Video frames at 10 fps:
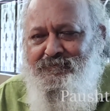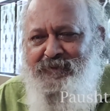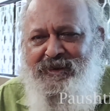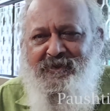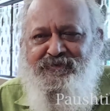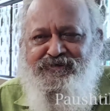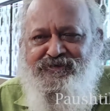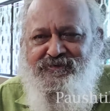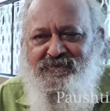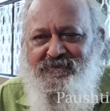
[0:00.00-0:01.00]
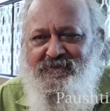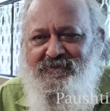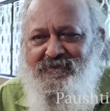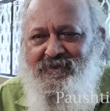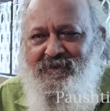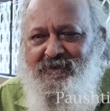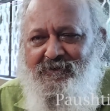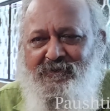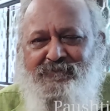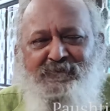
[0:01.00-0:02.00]
peanuts
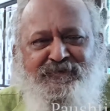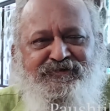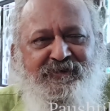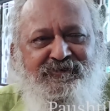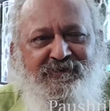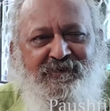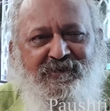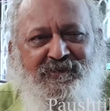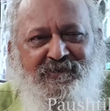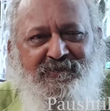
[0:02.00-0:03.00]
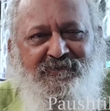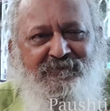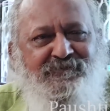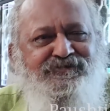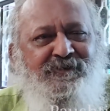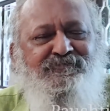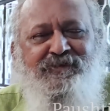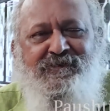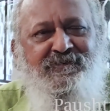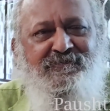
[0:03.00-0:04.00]
or mustard oil or something.